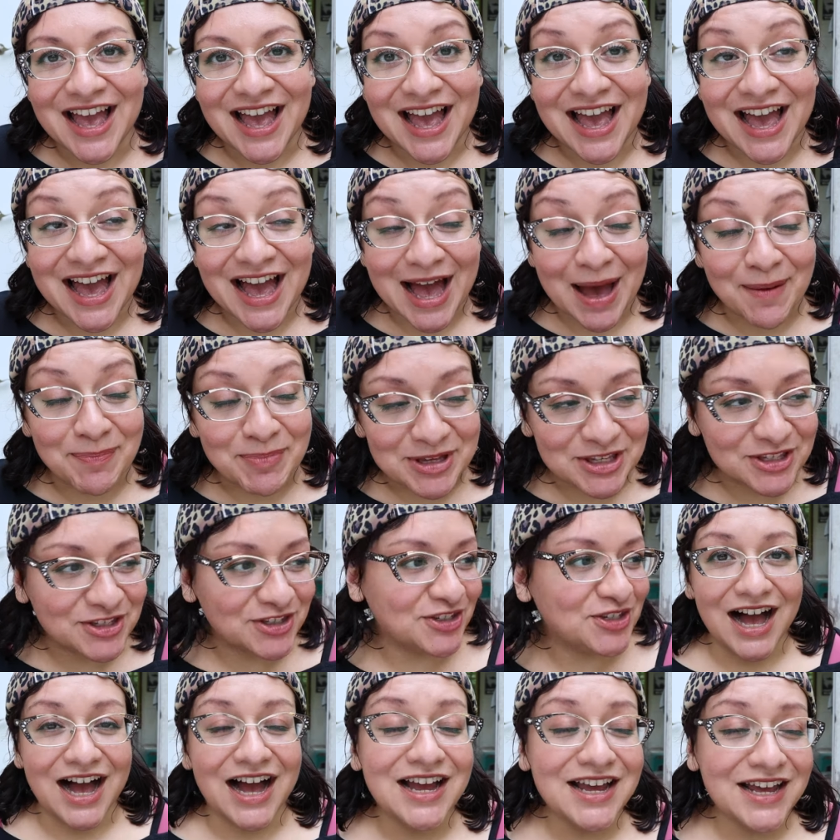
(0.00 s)

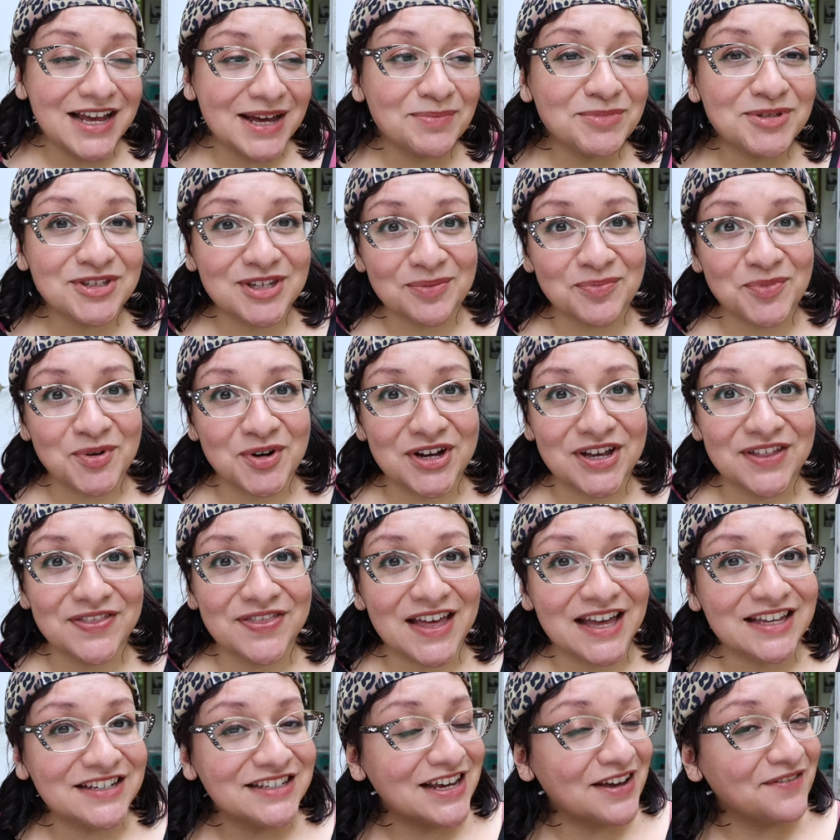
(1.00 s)
happens. I am someone
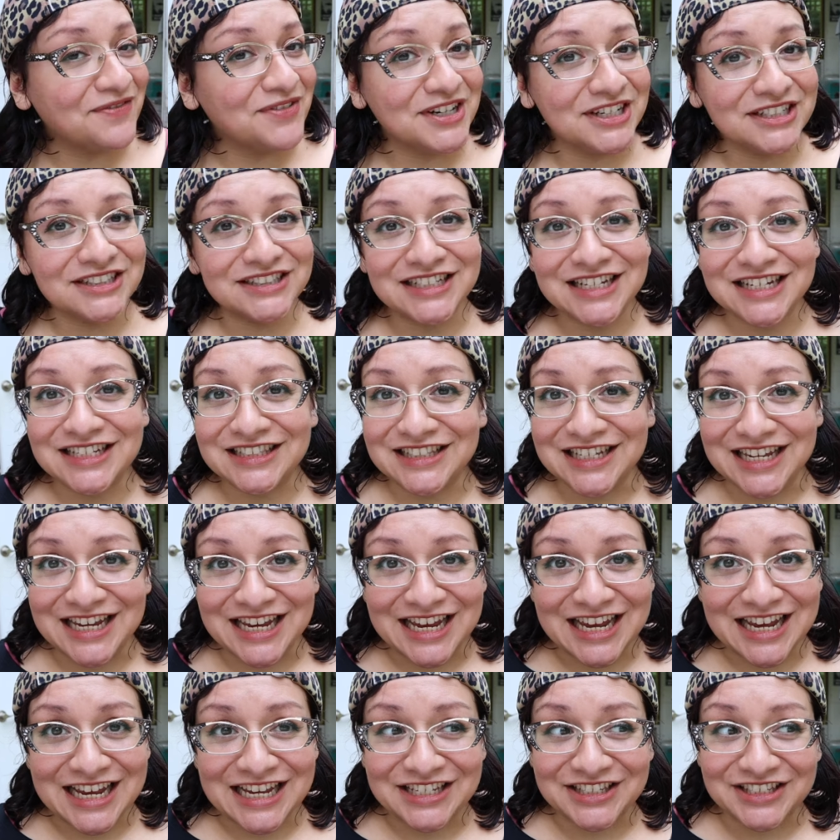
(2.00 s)
that definitely
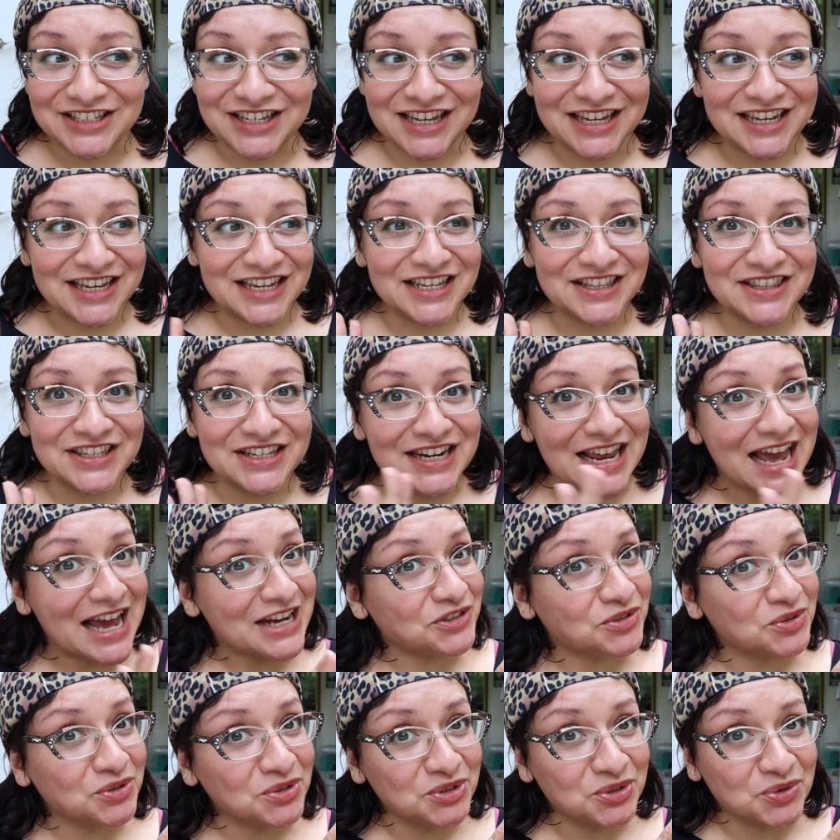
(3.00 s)
leans in the
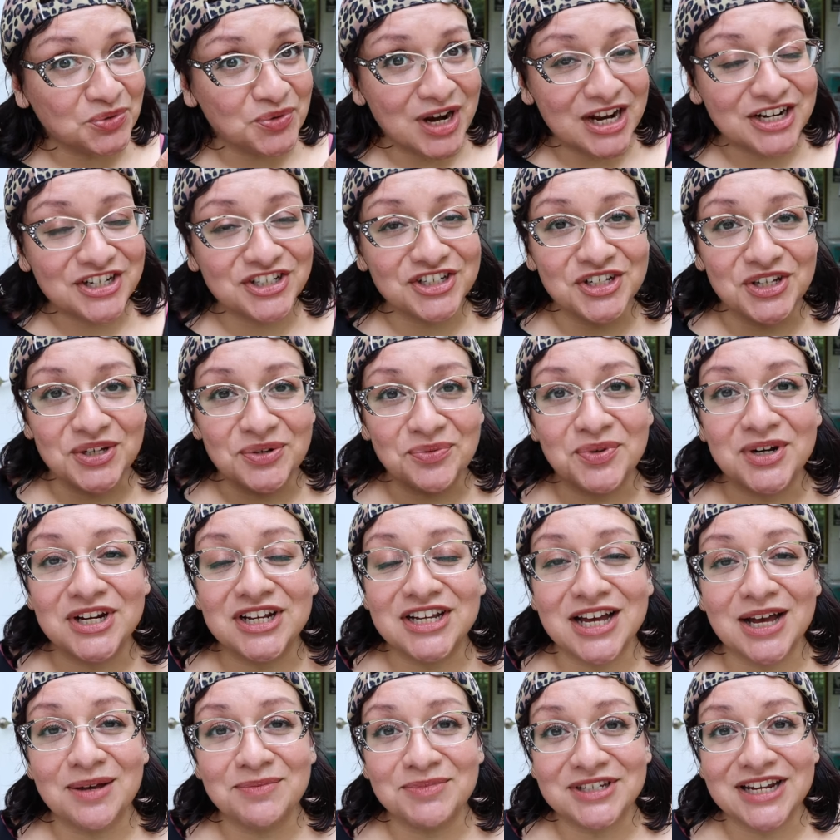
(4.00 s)
natural direction when it
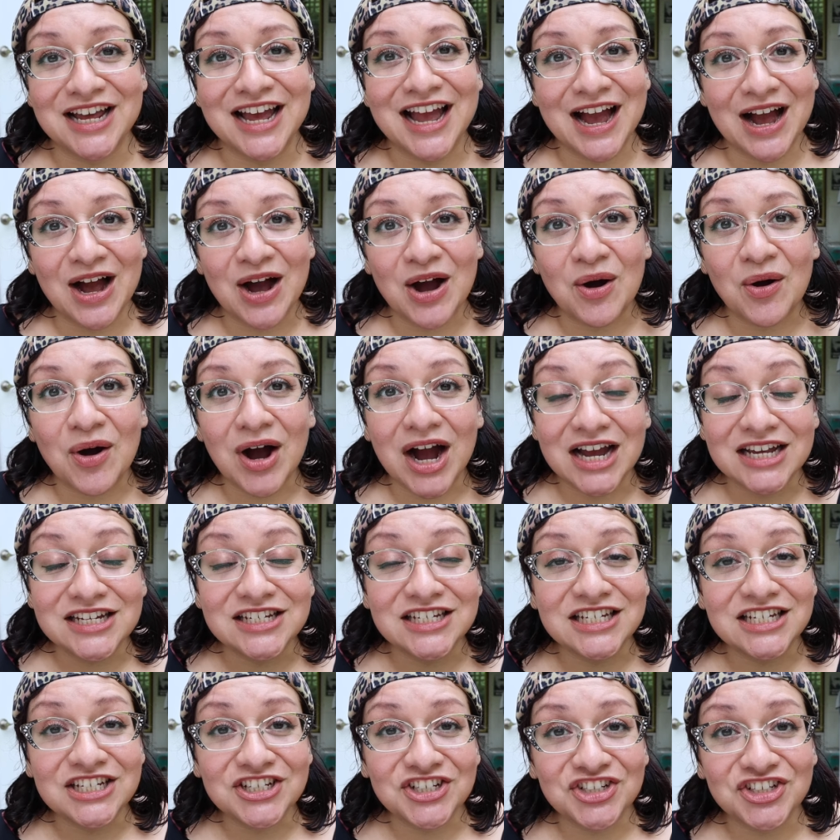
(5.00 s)
comes to how I
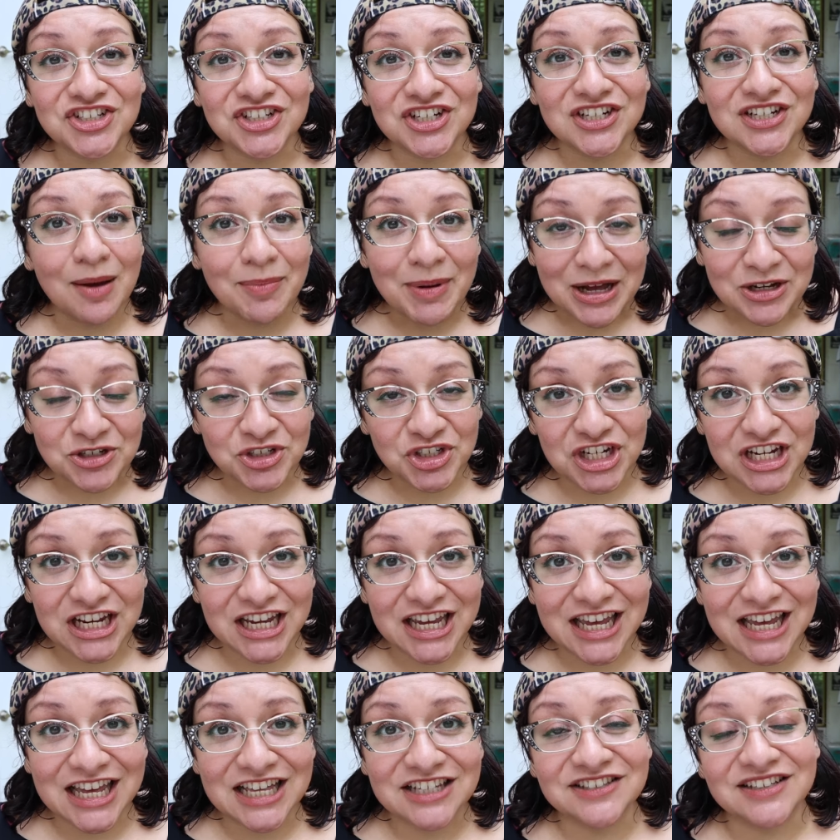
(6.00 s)
teach about
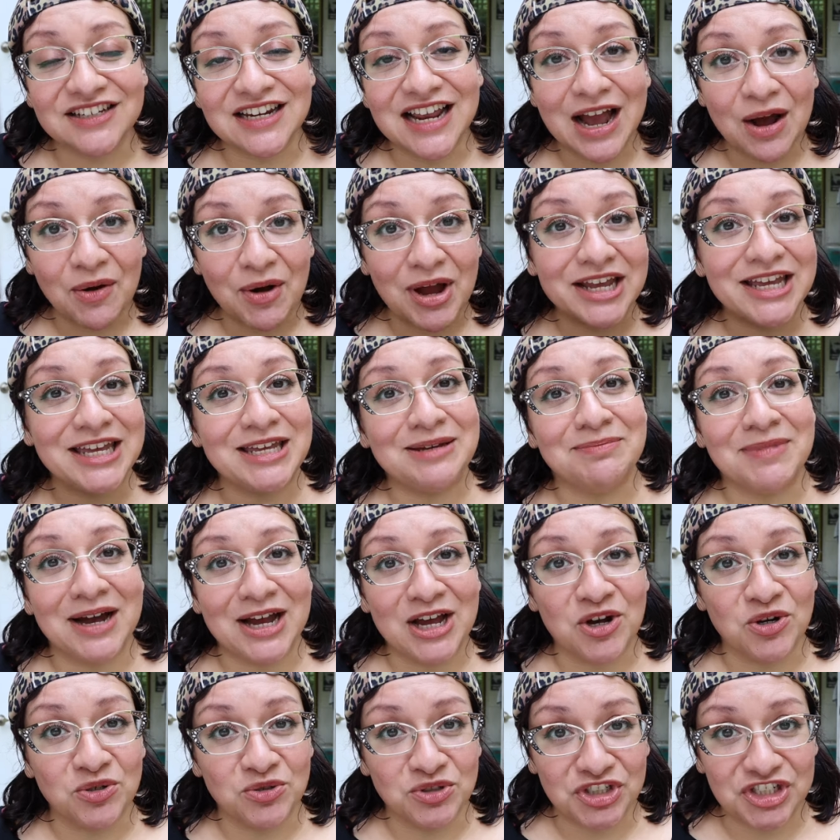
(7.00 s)
chickens and how I keep
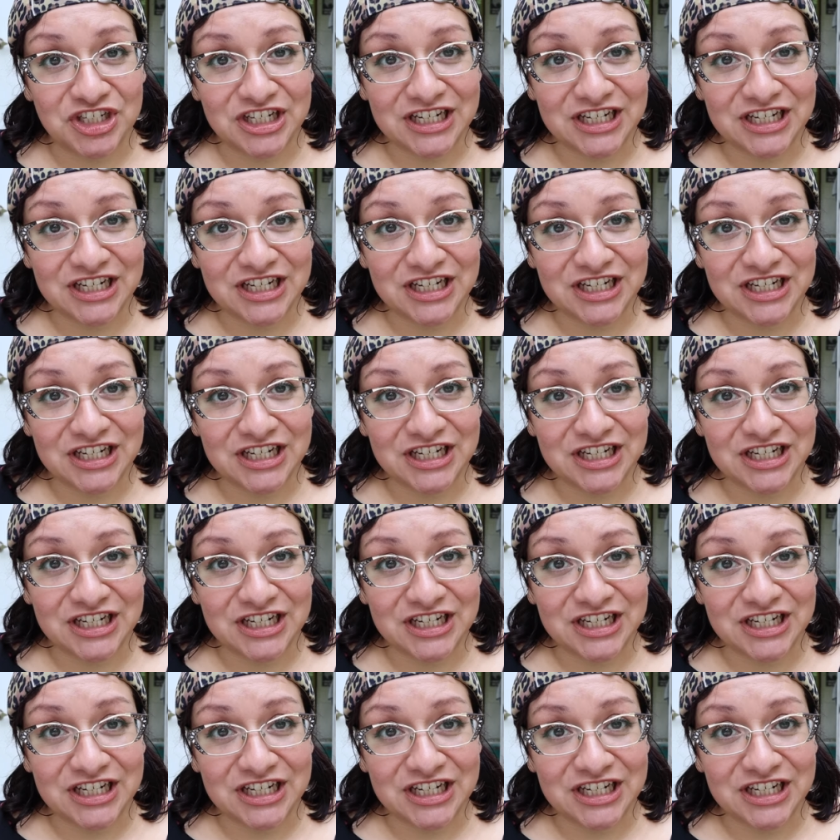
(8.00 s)
my own